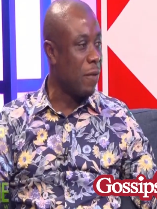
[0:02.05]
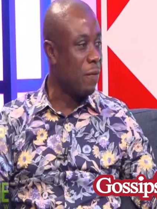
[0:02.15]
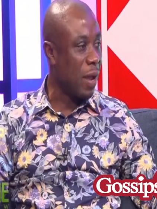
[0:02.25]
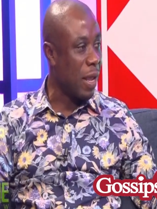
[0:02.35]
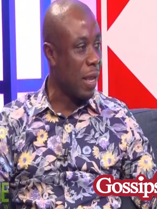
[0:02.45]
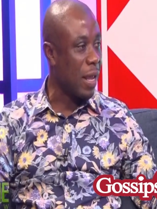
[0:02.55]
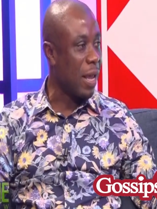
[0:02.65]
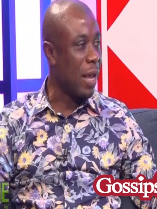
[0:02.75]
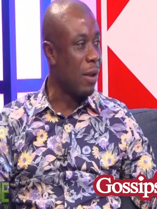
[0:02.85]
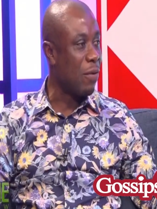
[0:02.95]
a fine
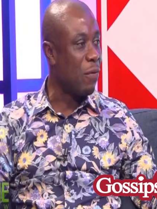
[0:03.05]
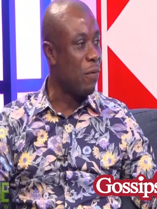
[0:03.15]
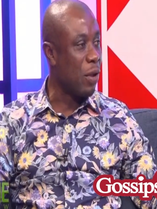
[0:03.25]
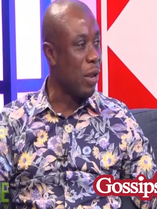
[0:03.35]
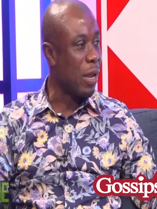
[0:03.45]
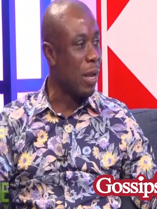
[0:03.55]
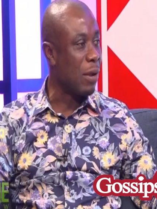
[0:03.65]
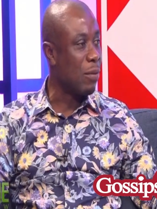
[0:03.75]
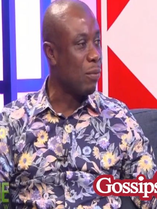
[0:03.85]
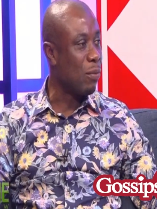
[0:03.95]
and free.
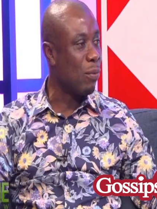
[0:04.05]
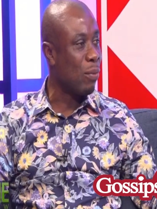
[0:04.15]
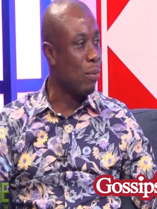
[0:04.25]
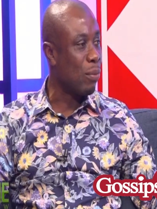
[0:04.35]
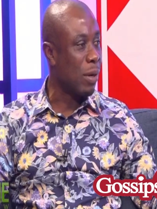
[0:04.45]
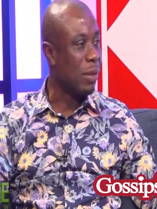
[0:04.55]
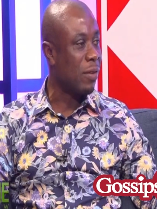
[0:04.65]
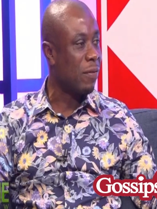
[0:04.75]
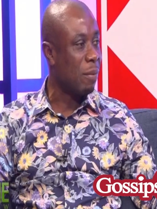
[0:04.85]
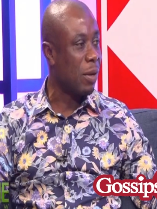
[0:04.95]
What is
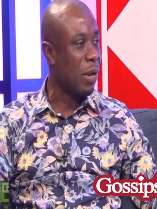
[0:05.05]
the family